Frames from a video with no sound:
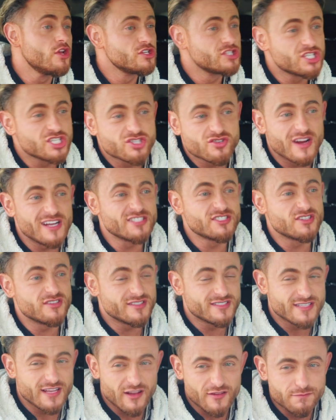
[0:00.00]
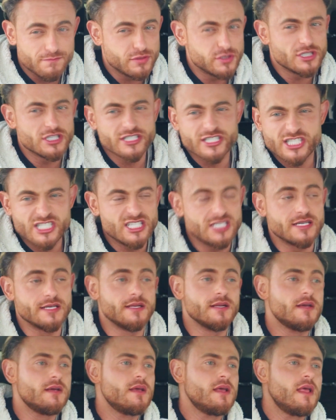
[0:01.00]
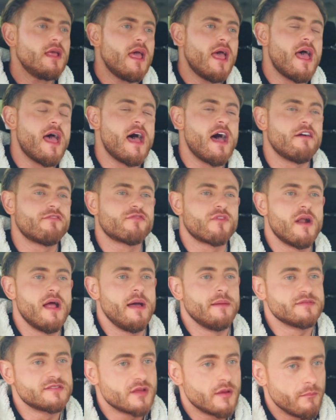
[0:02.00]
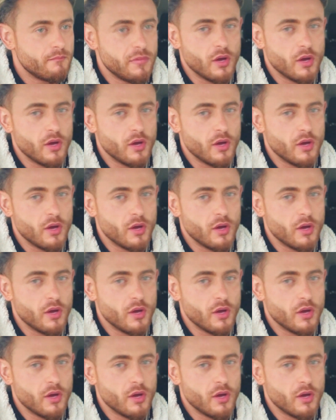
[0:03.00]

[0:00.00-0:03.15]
Stress yourself, push it. Half reps.